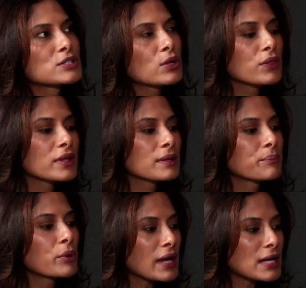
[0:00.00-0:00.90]
so the
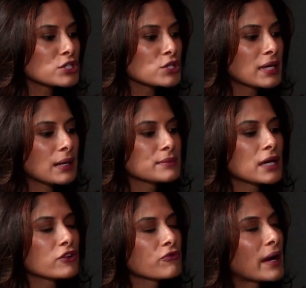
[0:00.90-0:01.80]
book actually comes
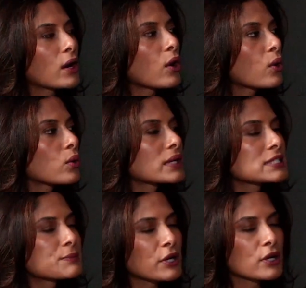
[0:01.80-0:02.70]
out of my own
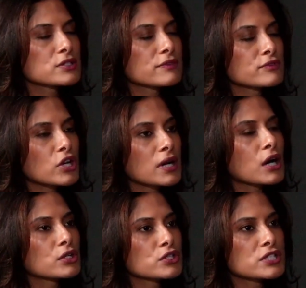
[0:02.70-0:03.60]
experience of trying to
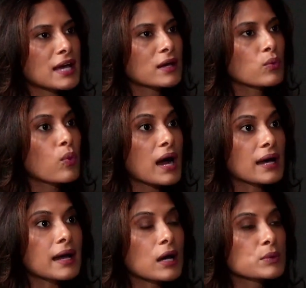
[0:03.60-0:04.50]
understand
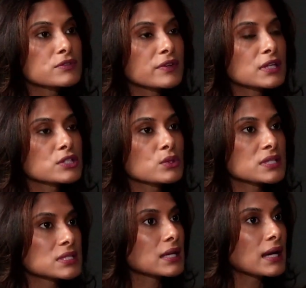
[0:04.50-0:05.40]
why I was feeling so
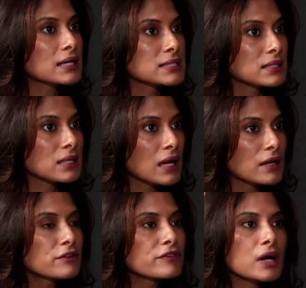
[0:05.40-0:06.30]
disconnected in
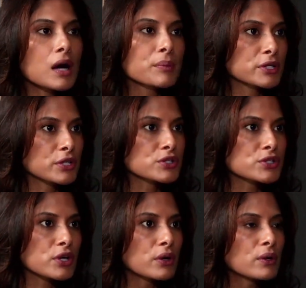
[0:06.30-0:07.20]
life a couple of years
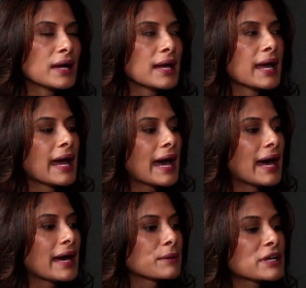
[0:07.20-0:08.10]
ago.
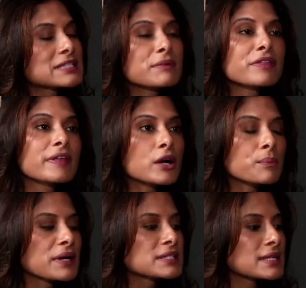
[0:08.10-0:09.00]
And because I'm a
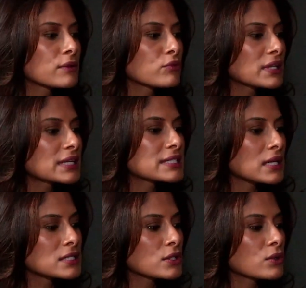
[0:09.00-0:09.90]
therapist, I really
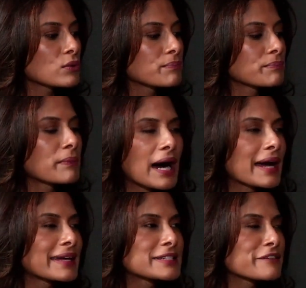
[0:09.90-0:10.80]

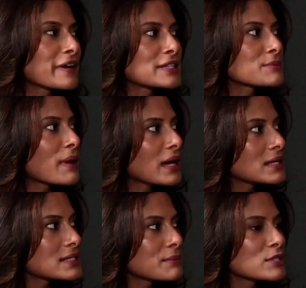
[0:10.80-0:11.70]
my defense
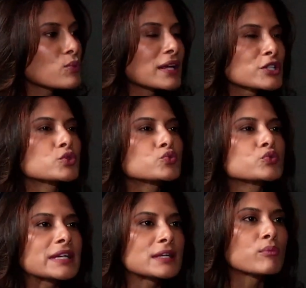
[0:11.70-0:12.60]
mechanism is wanting to
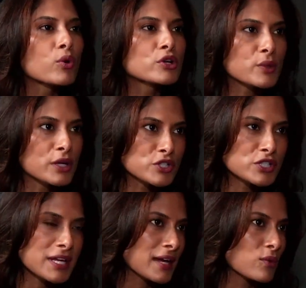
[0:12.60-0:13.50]
read more to
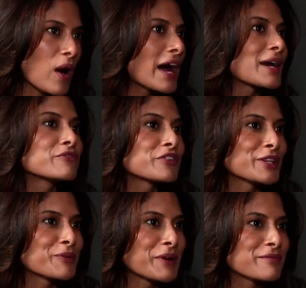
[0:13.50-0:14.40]
understand why I'm
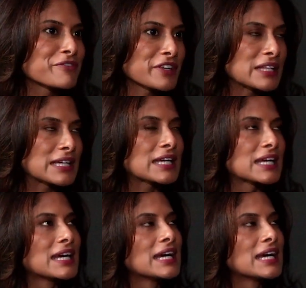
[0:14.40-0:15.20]
feeling what I'm feeling.